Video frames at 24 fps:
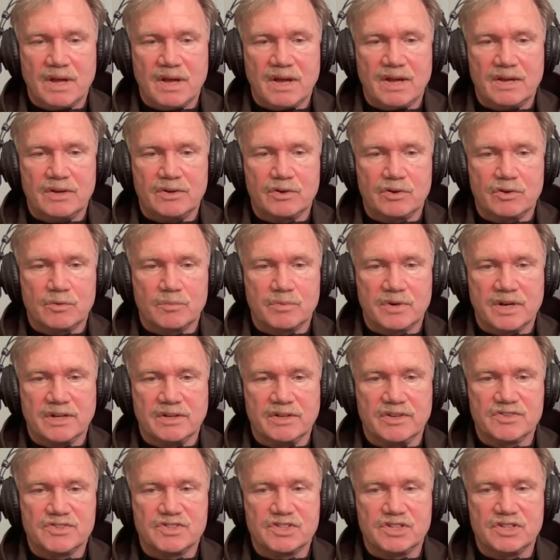had her
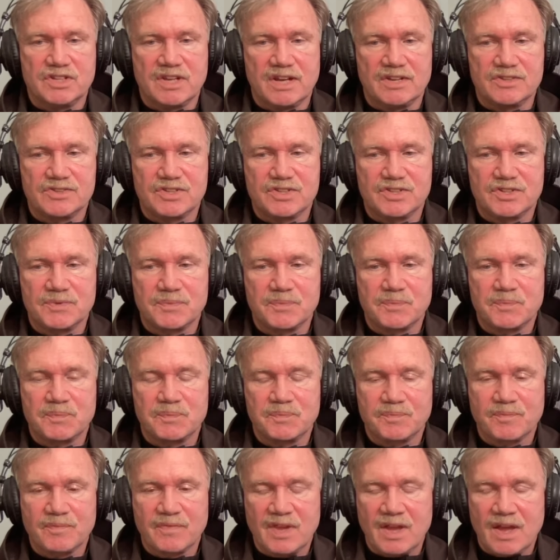pregnancy test.
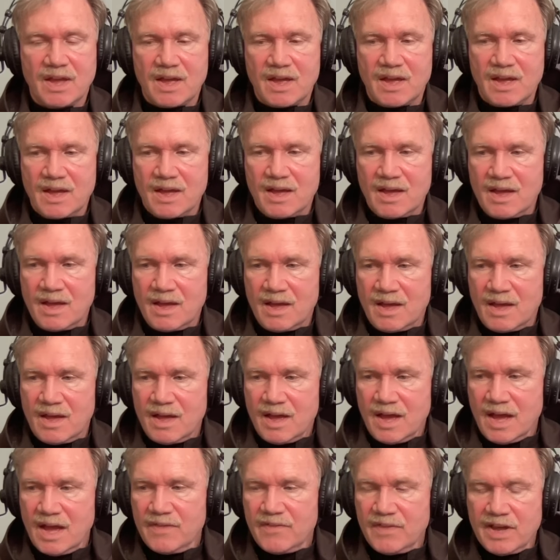Mm-hmm.